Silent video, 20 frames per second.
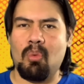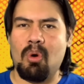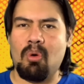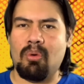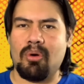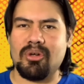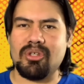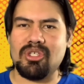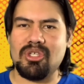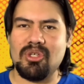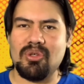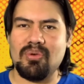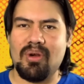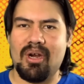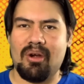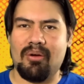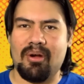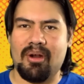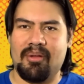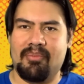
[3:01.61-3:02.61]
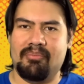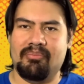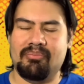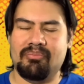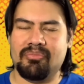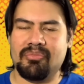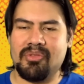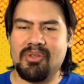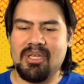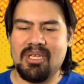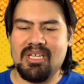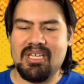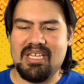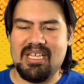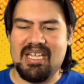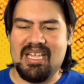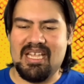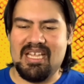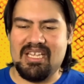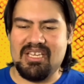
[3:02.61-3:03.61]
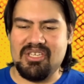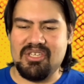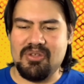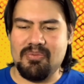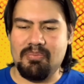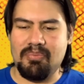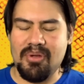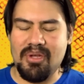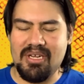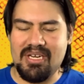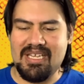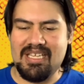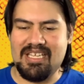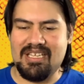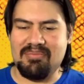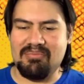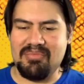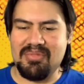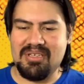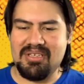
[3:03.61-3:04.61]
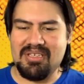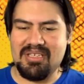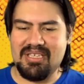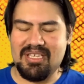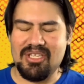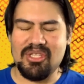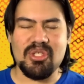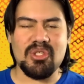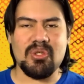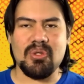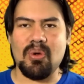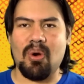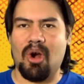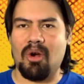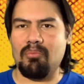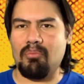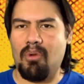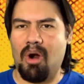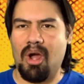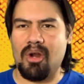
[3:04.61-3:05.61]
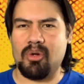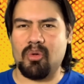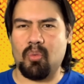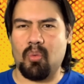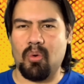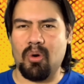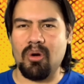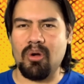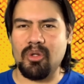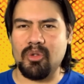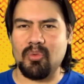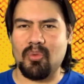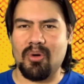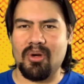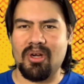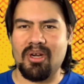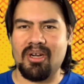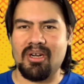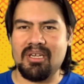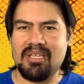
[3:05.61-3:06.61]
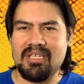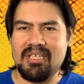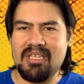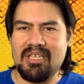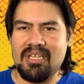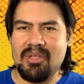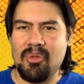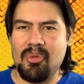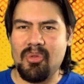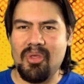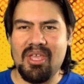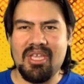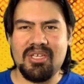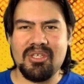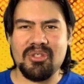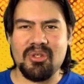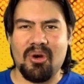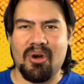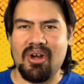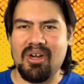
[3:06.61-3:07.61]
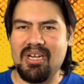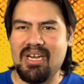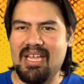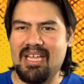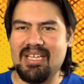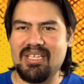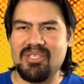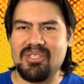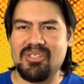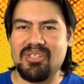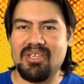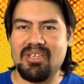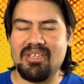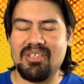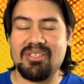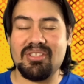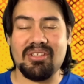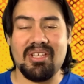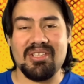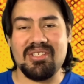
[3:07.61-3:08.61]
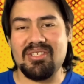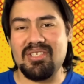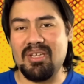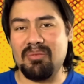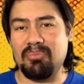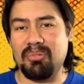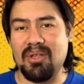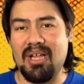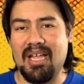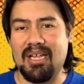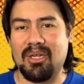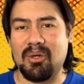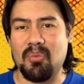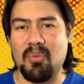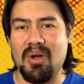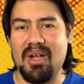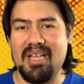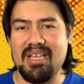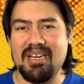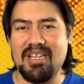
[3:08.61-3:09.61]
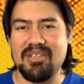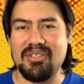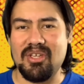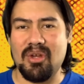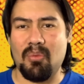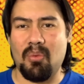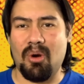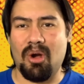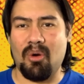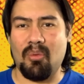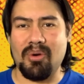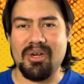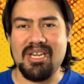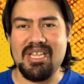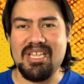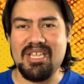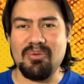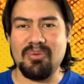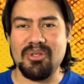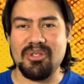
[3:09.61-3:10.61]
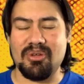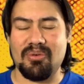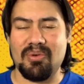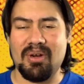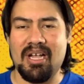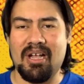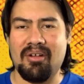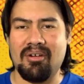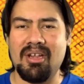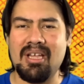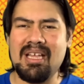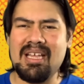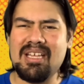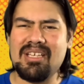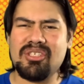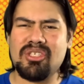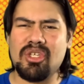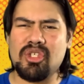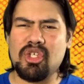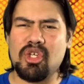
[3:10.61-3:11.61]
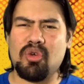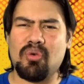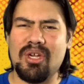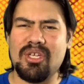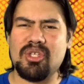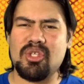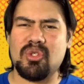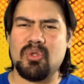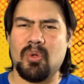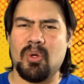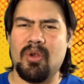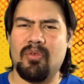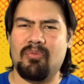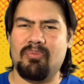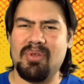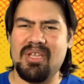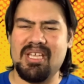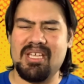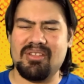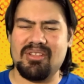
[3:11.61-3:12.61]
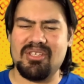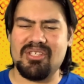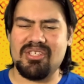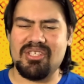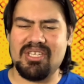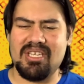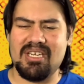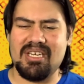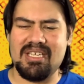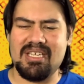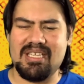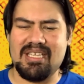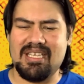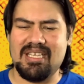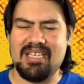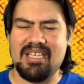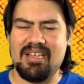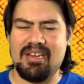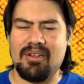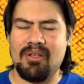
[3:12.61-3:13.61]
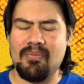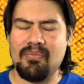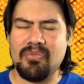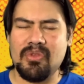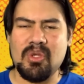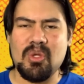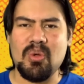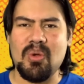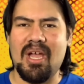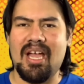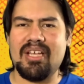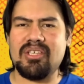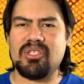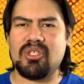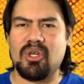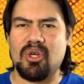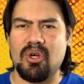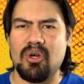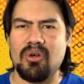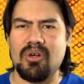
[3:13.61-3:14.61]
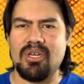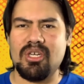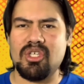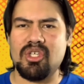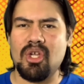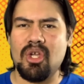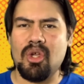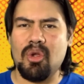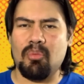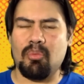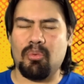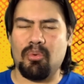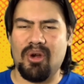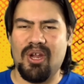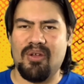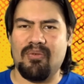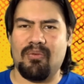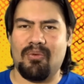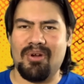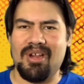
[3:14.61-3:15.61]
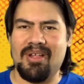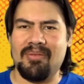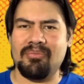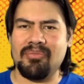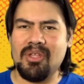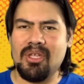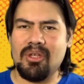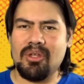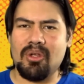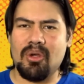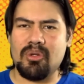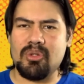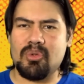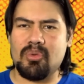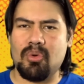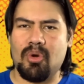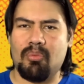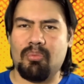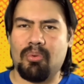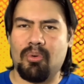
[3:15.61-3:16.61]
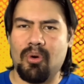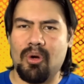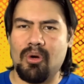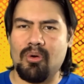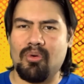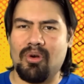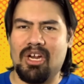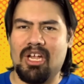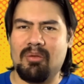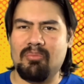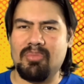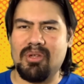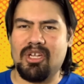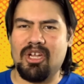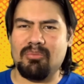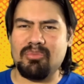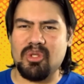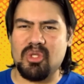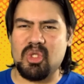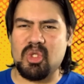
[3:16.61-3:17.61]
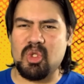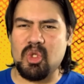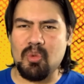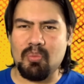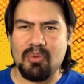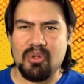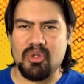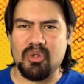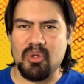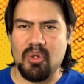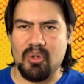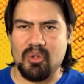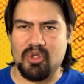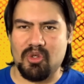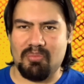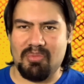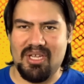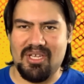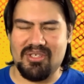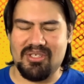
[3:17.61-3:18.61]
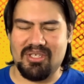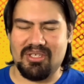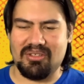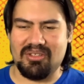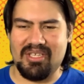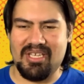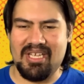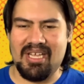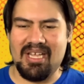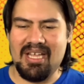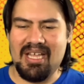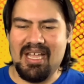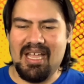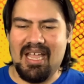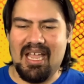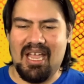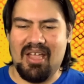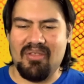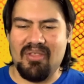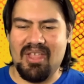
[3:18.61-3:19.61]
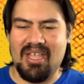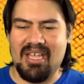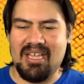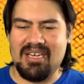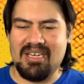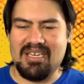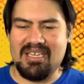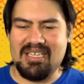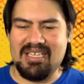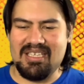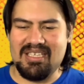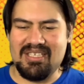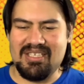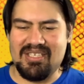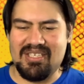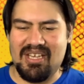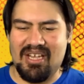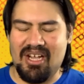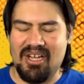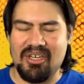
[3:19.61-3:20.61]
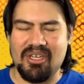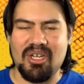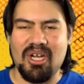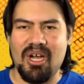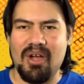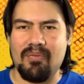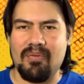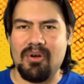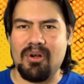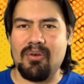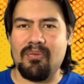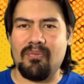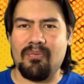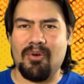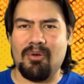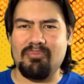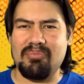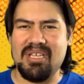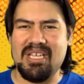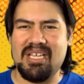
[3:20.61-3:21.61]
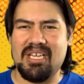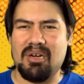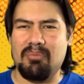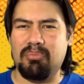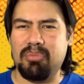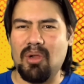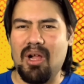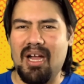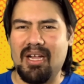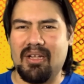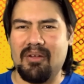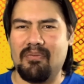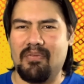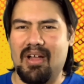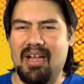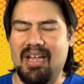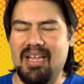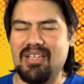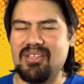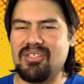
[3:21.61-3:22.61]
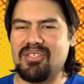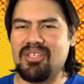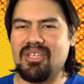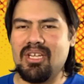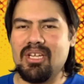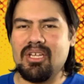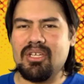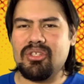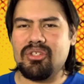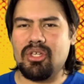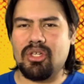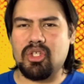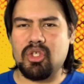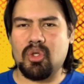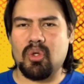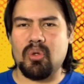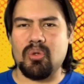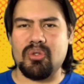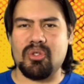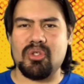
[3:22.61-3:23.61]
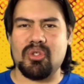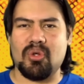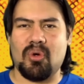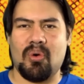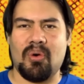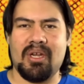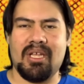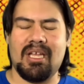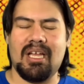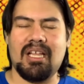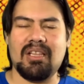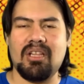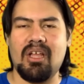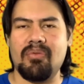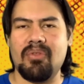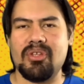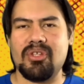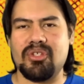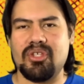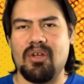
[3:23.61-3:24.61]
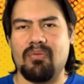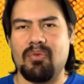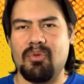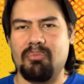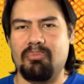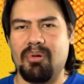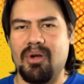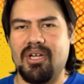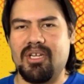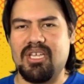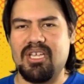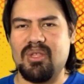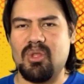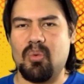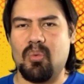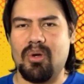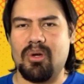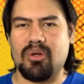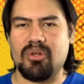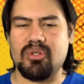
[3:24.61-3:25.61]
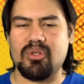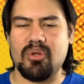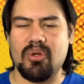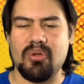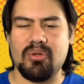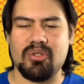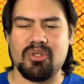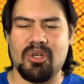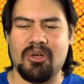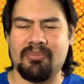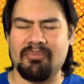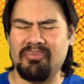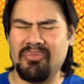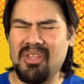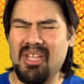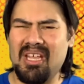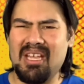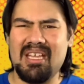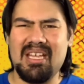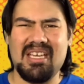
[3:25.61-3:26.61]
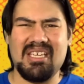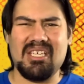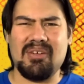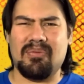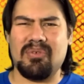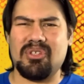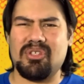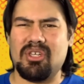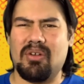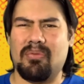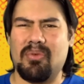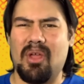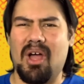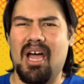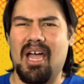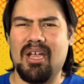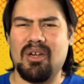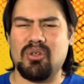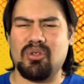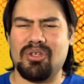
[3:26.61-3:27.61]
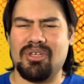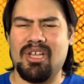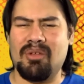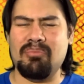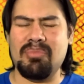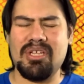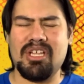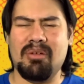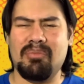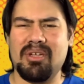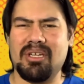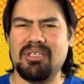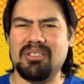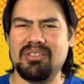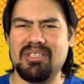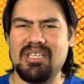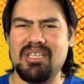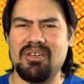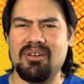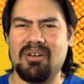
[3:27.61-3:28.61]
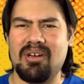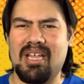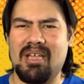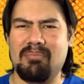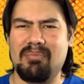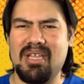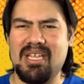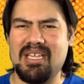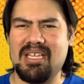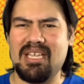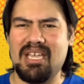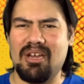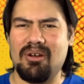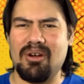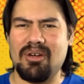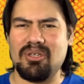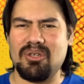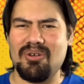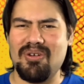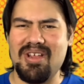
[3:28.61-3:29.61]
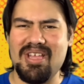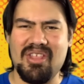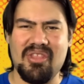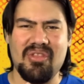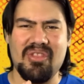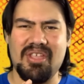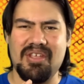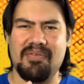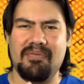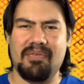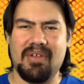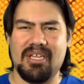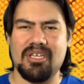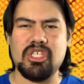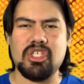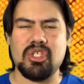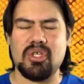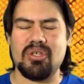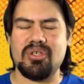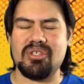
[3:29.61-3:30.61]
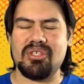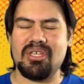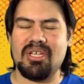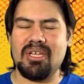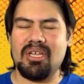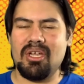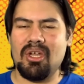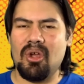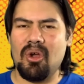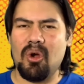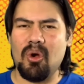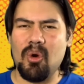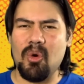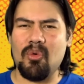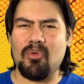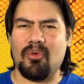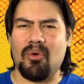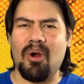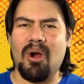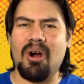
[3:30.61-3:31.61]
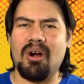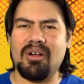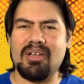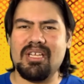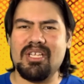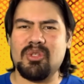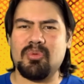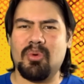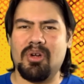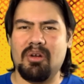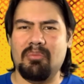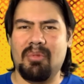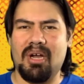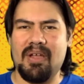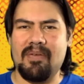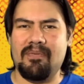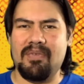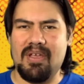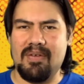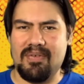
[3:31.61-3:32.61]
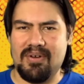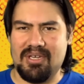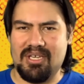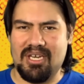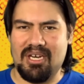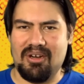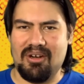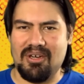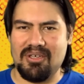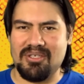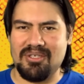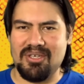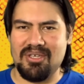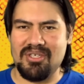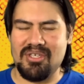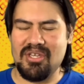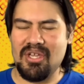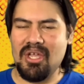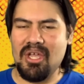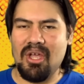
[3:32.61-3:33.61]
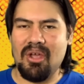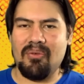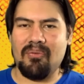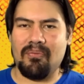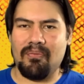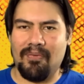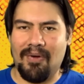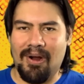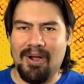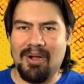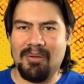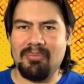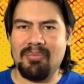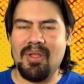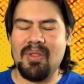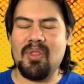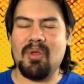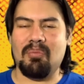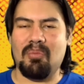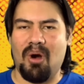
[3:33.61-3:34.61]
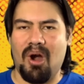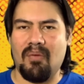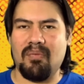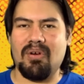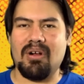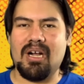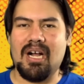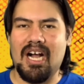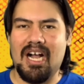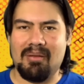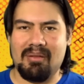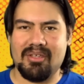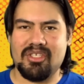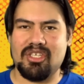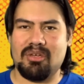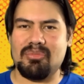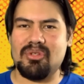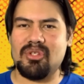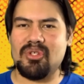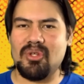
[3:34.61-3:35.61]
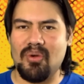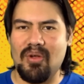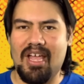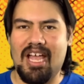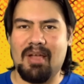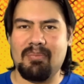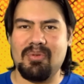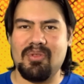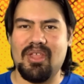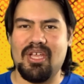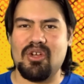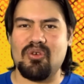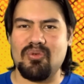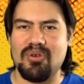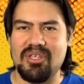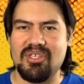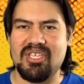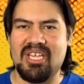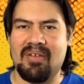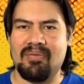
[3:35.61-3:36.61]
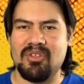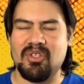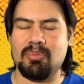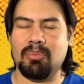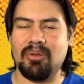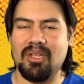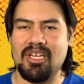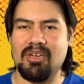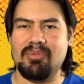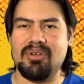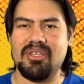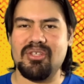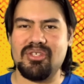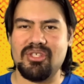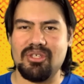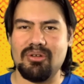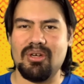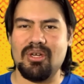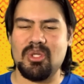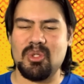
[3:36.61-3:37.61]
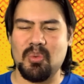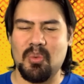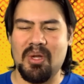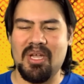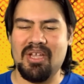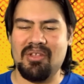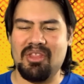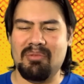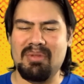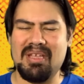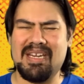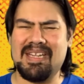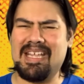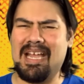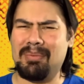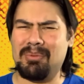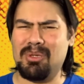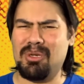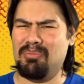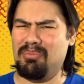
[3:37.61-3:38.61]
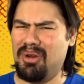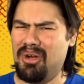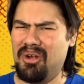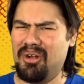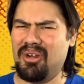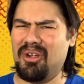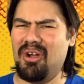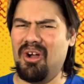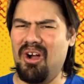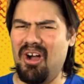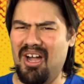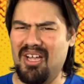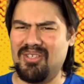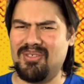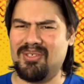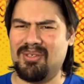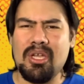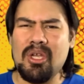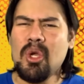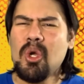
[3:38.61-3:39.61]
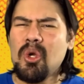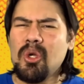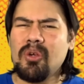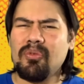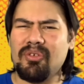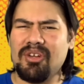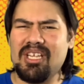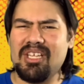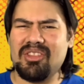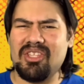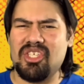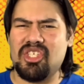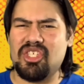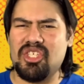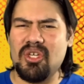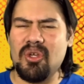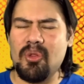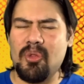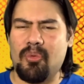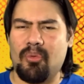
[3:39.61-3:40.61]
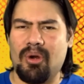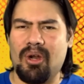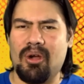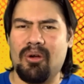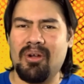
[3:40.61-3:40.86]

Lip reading: War II era. And you put him into our modern world where things aren't as, let's say, black and white as they were when he was around. Such a great story of being the skinny kid who has courage, bravery, goes through a program, becomes a super soldier, basically, and then is uncovered from being in a block of ice. Such a cool story. I love the stuff with Bucky, the Winter Soldier, and different stuff with Hydra, and him becoming a leader and main character in the Avengers. Overall, it's one of my favorite characters from the Marvel comics, and I'm so happy that Chris Evans played him in a serious way, and they made Captain America awesome. Who could forget the shield throw?